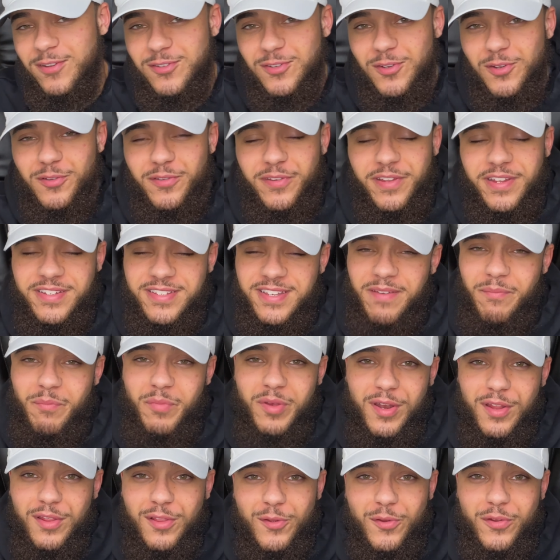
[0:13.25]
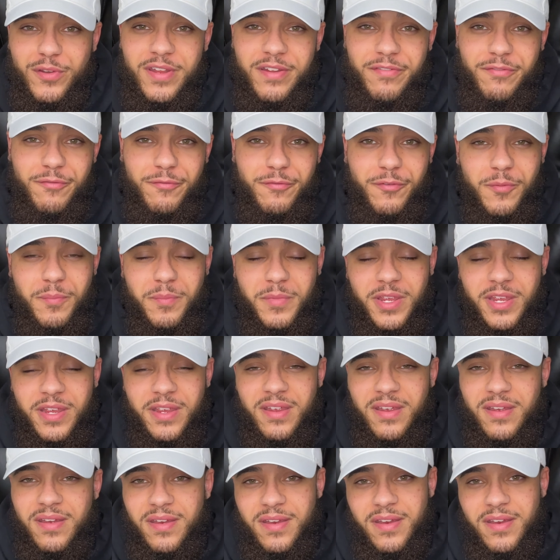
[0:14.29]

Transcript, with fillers: so things have been a little different for me.